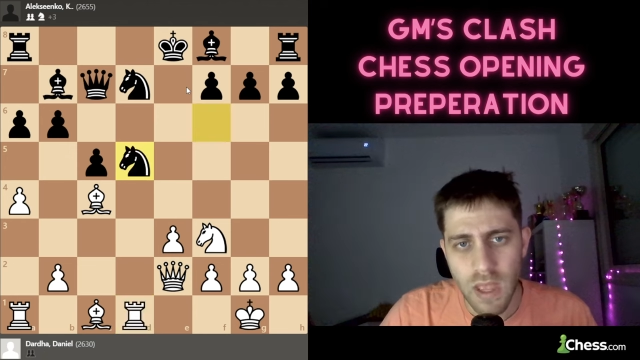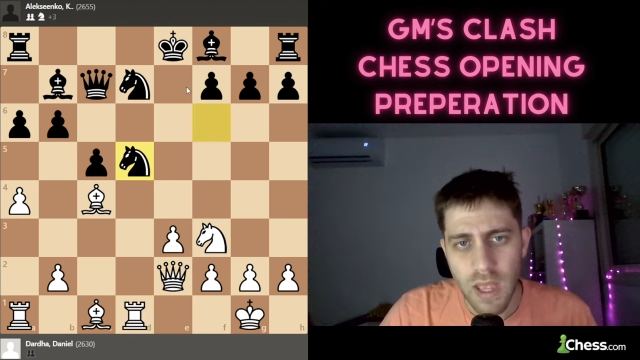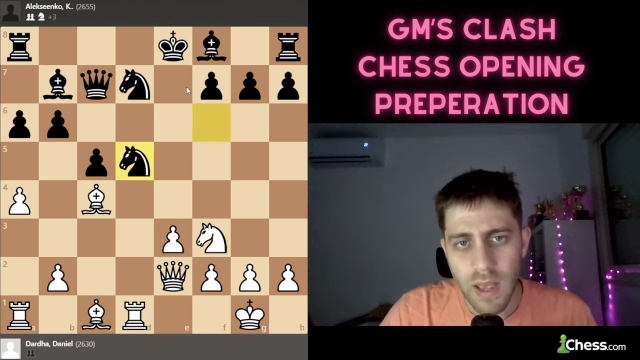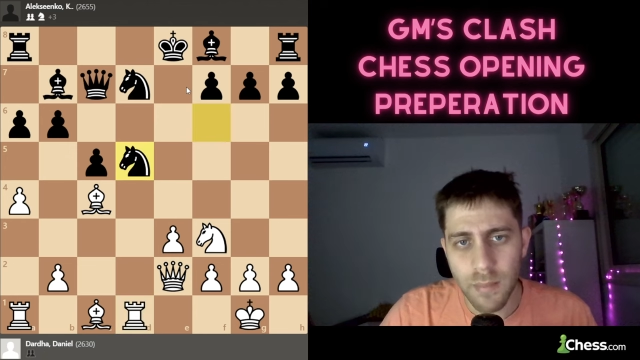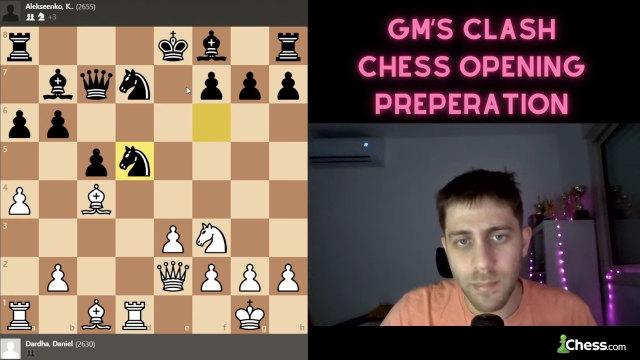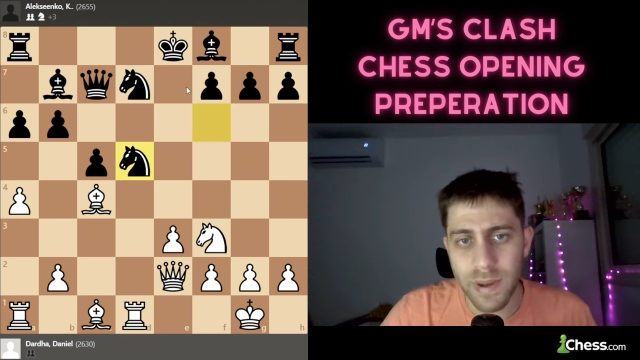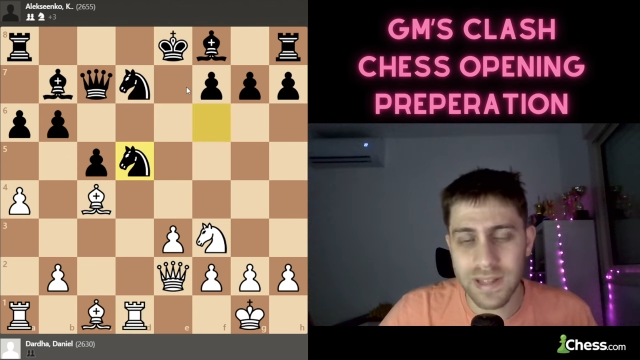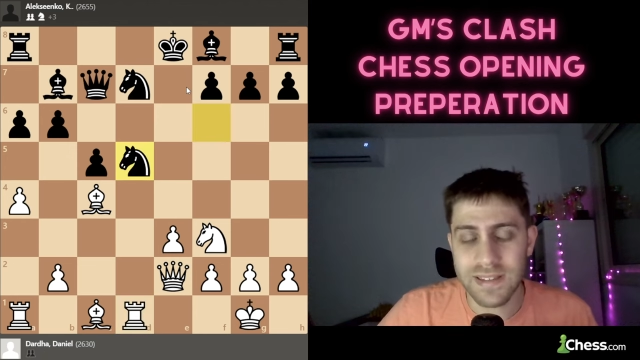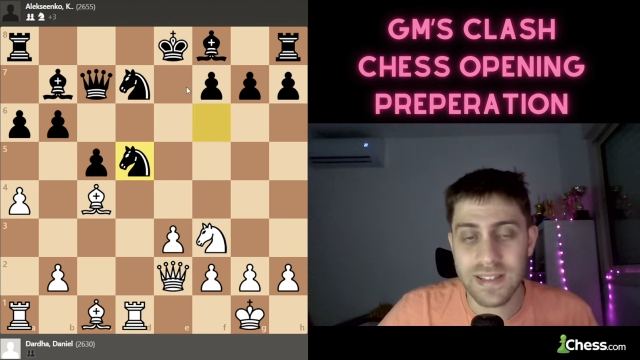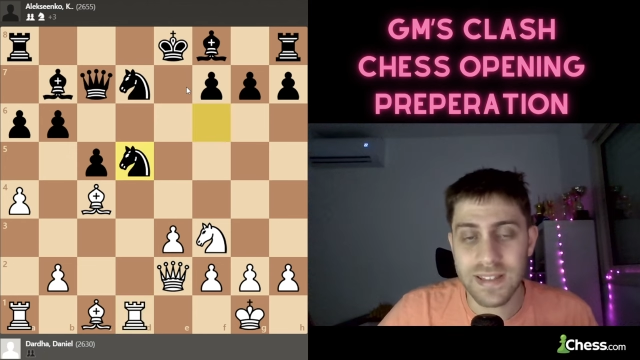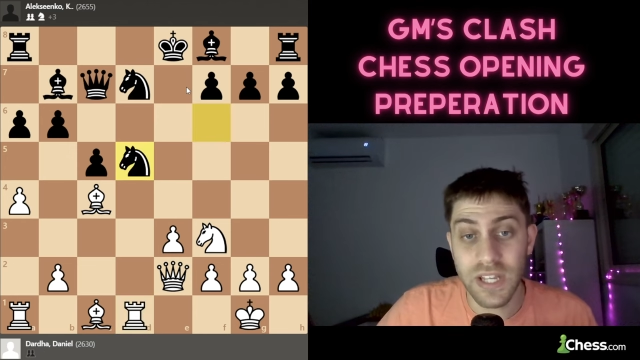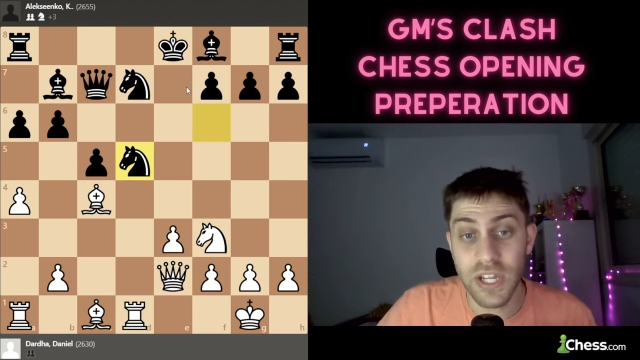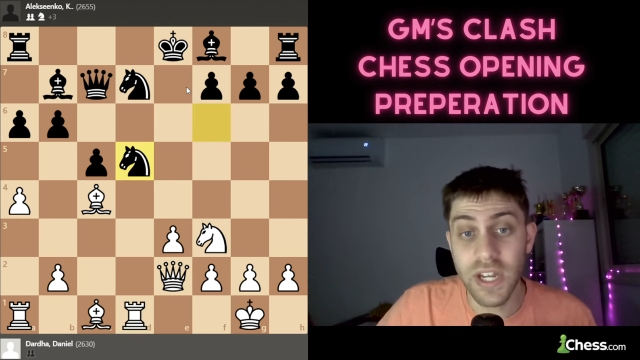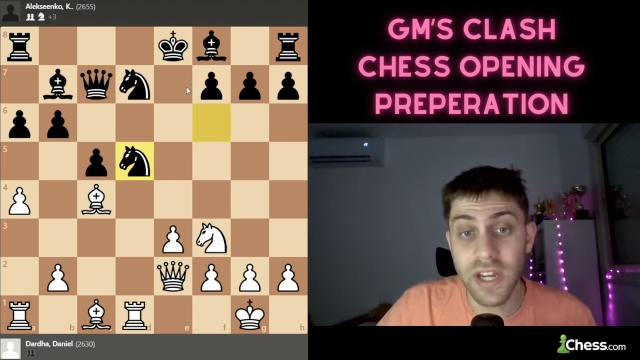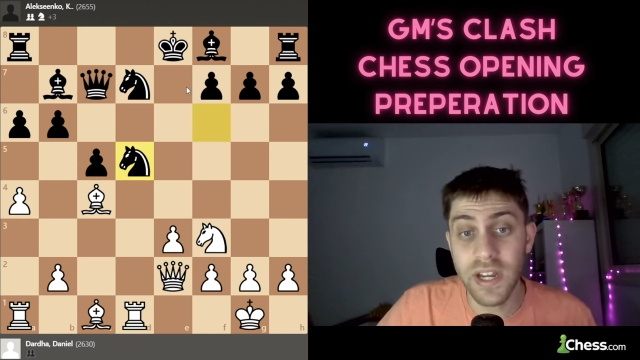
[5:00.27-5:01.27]
But
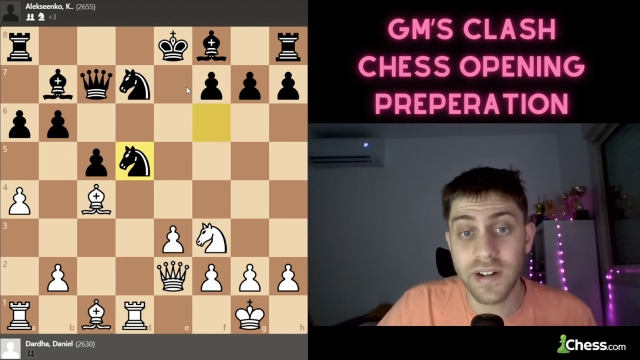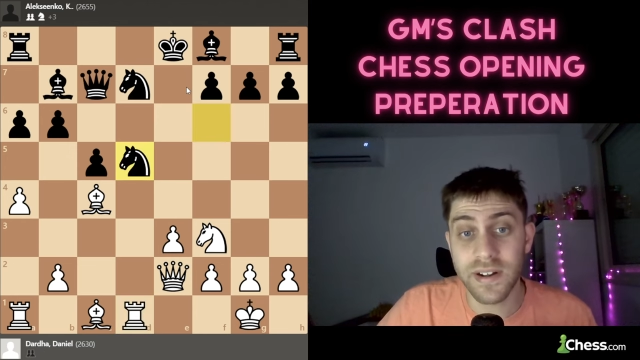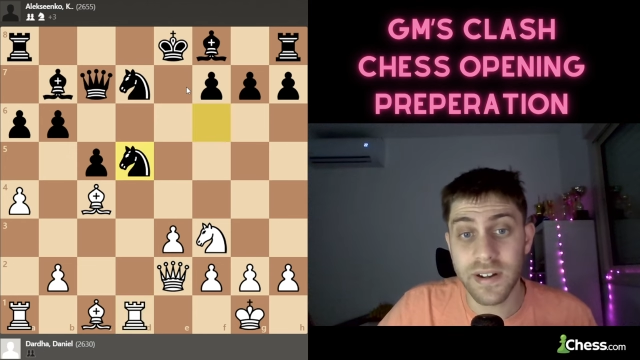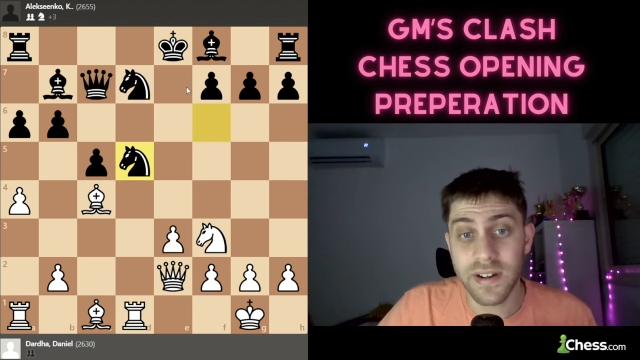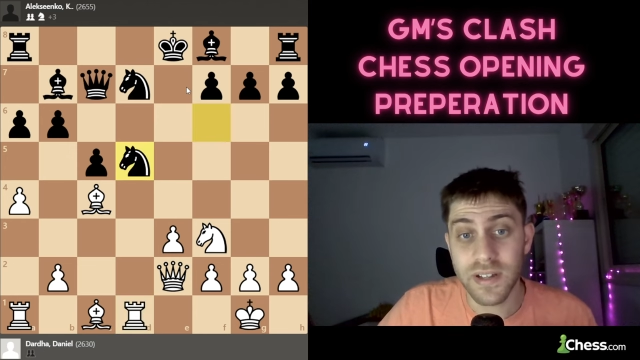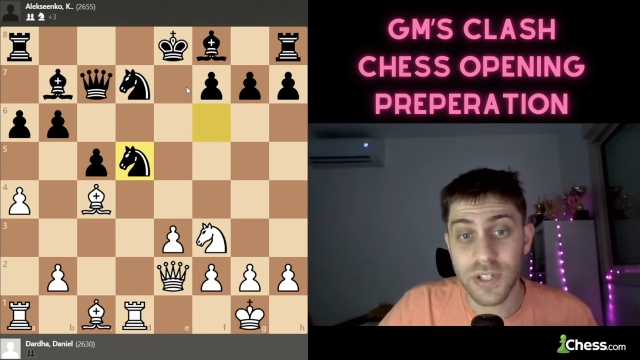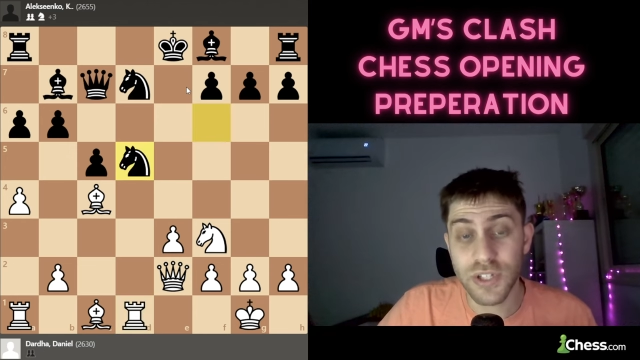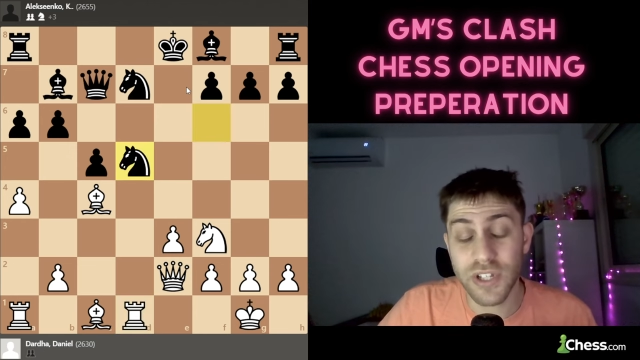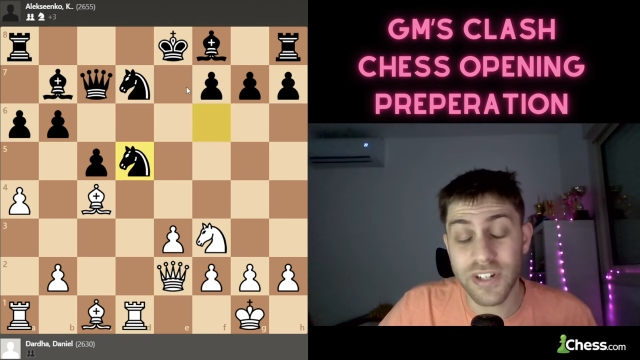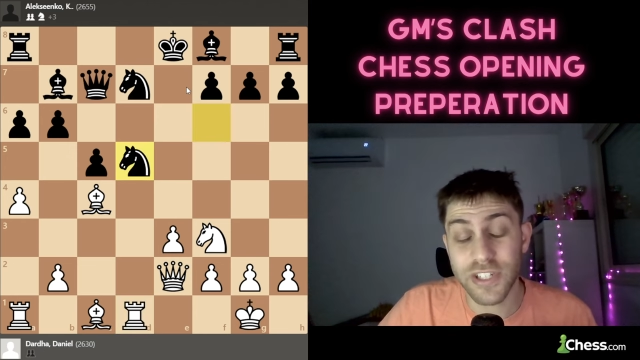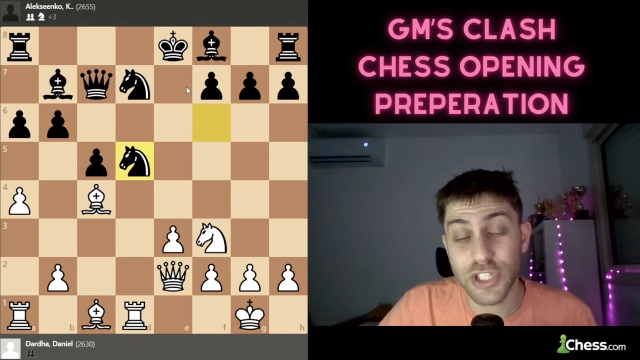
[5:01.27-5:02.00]
here, they're